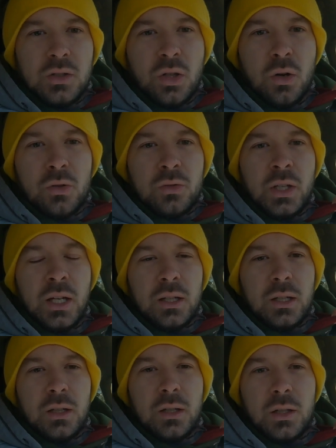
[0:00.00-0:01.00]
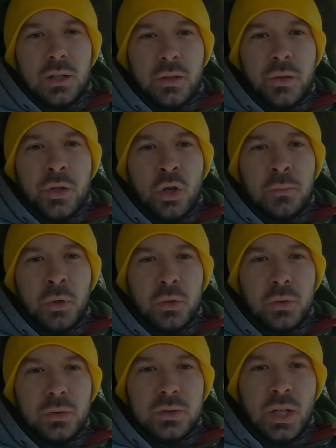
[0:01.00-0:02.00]
turtleneck
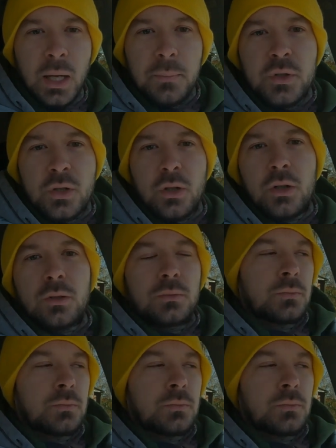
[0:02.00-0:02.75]
thermal type shirt,